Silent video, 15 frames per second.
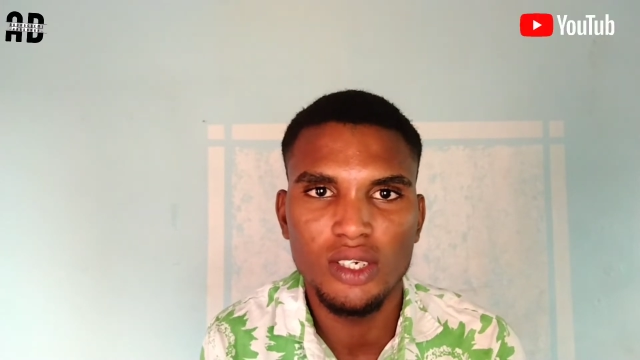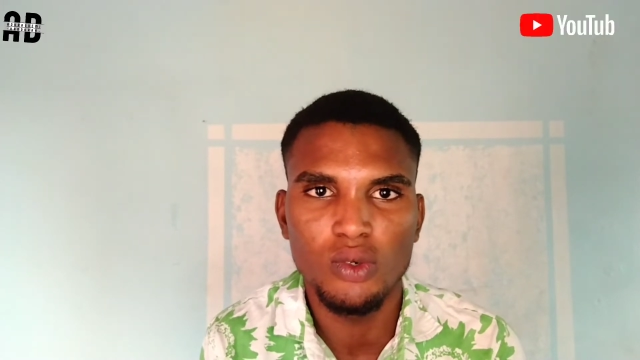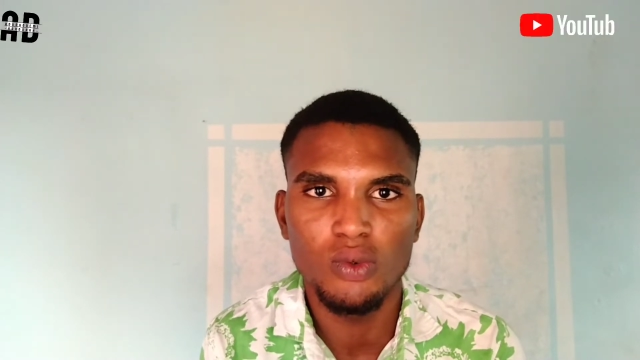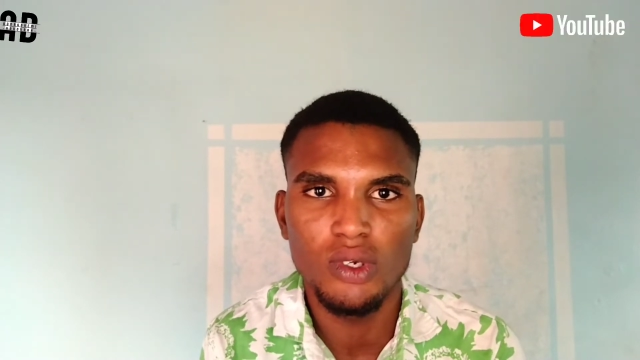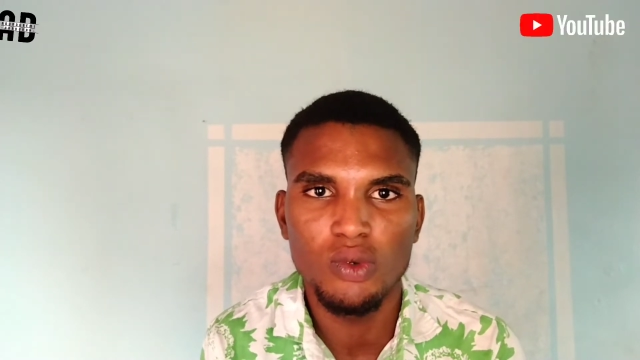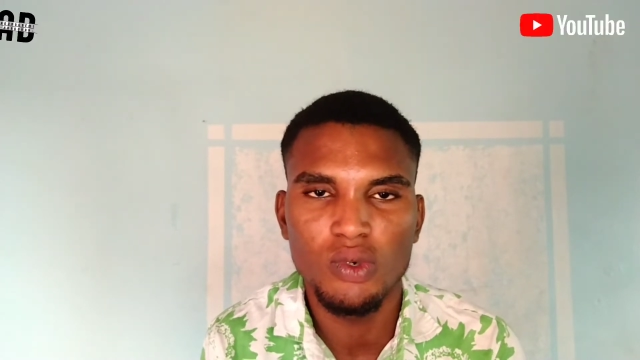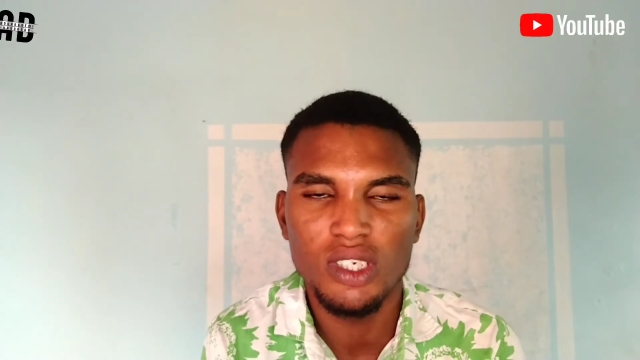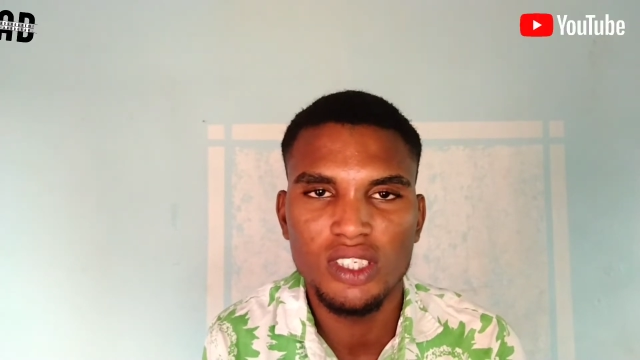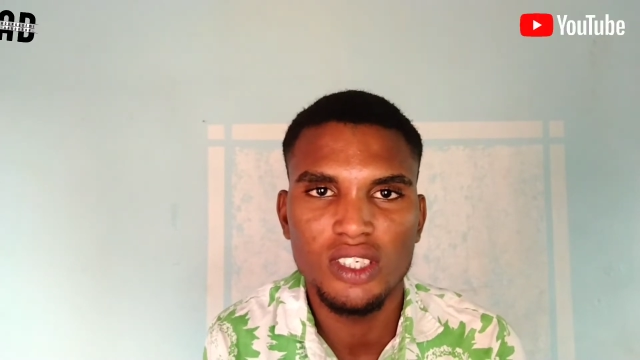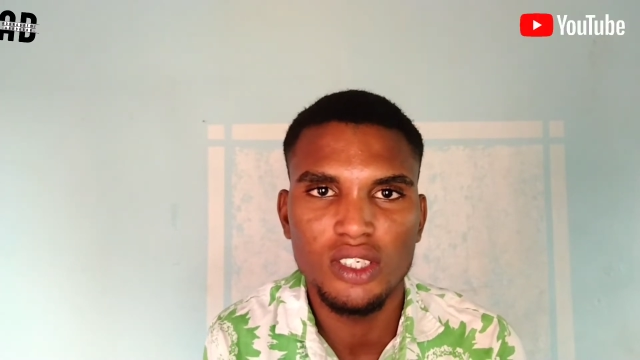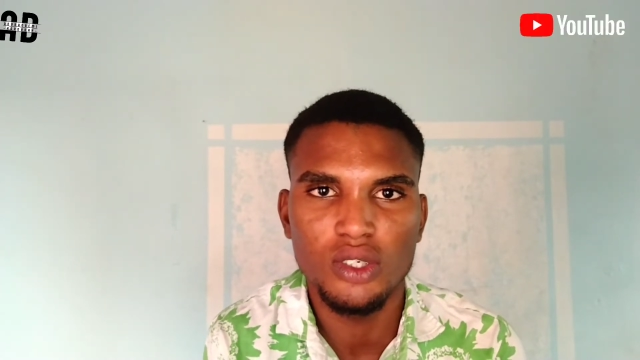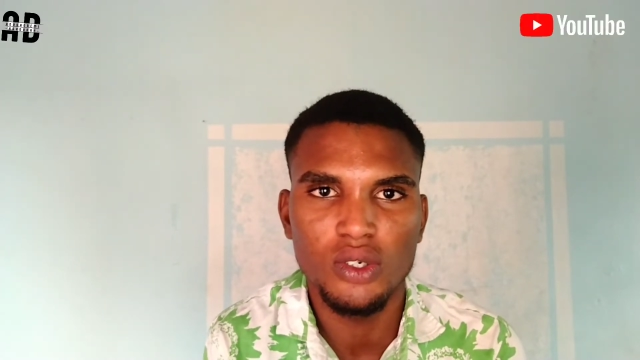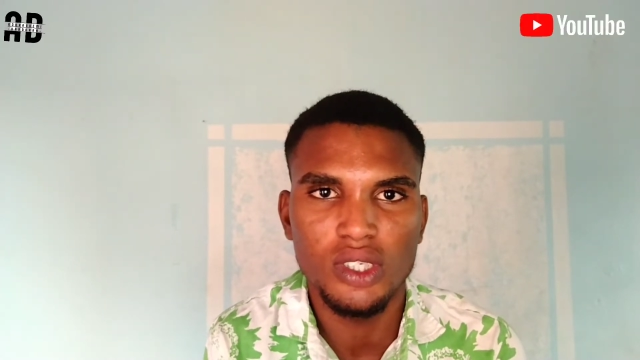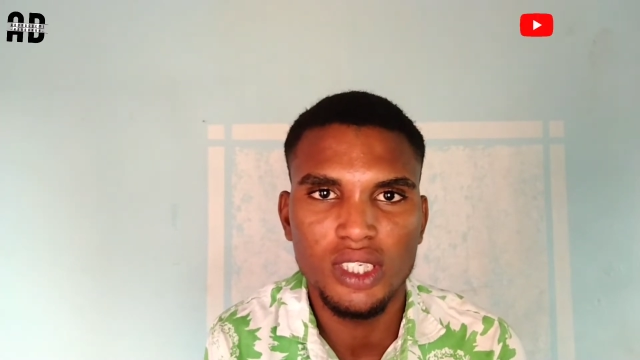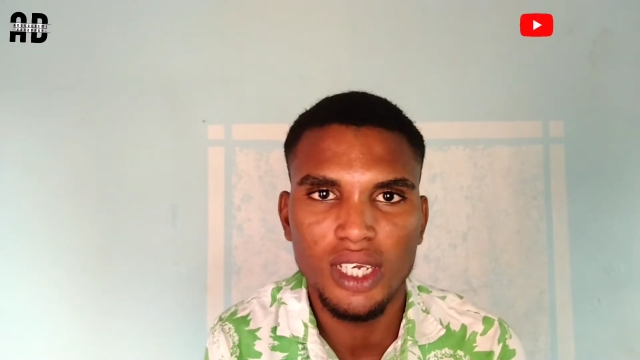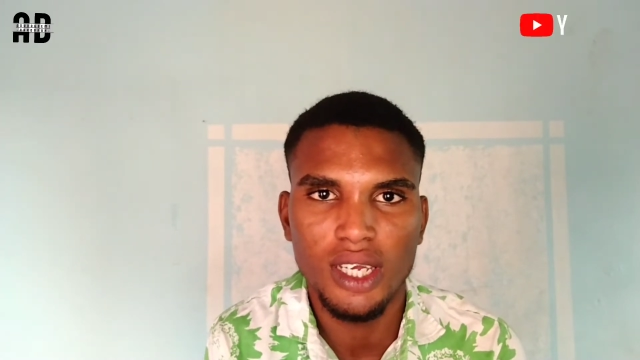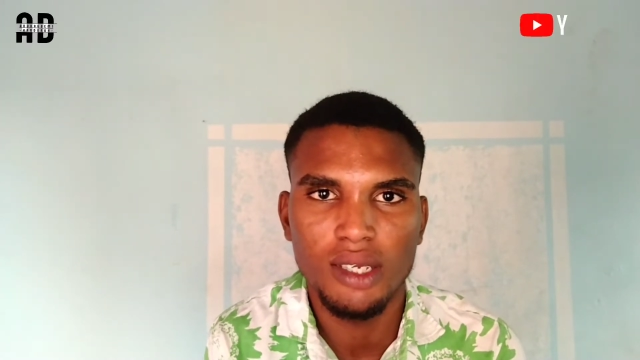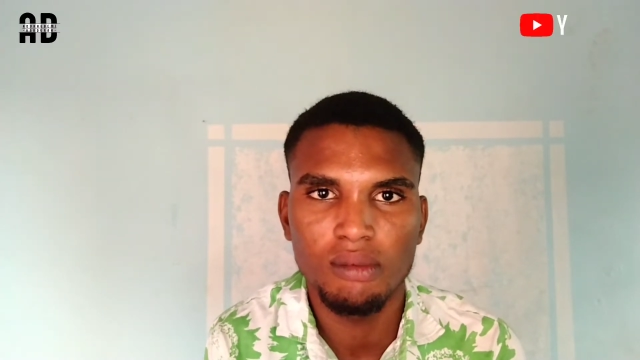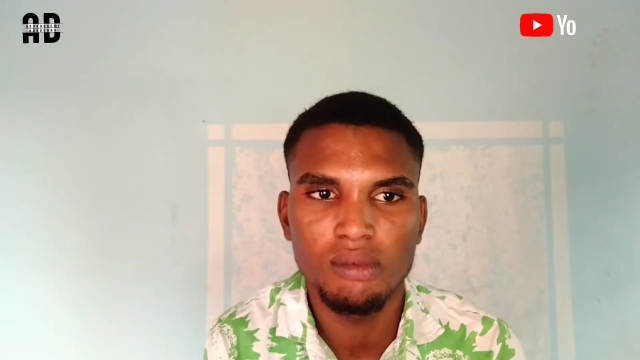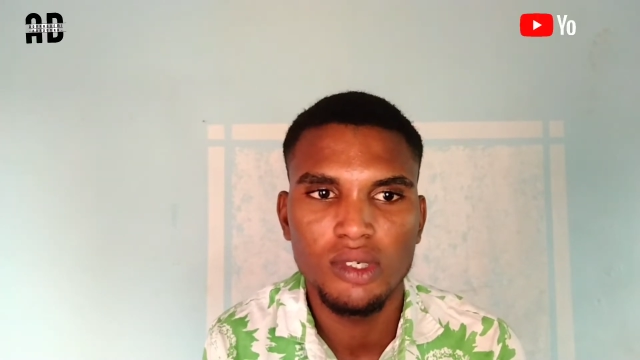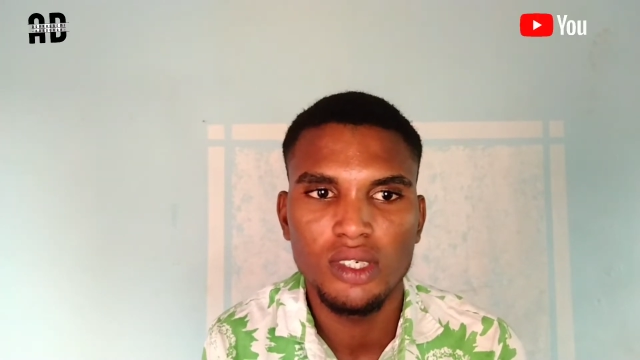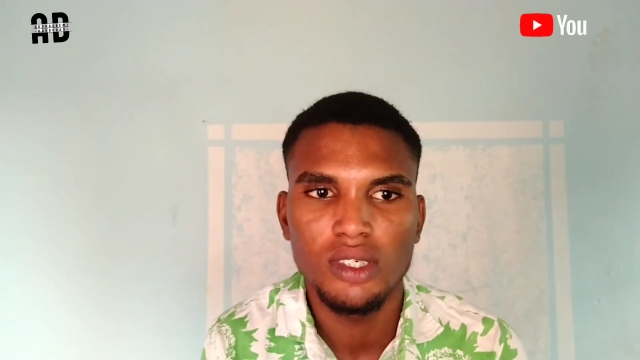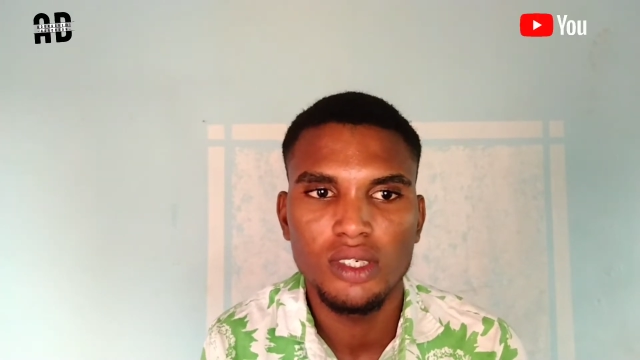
your time.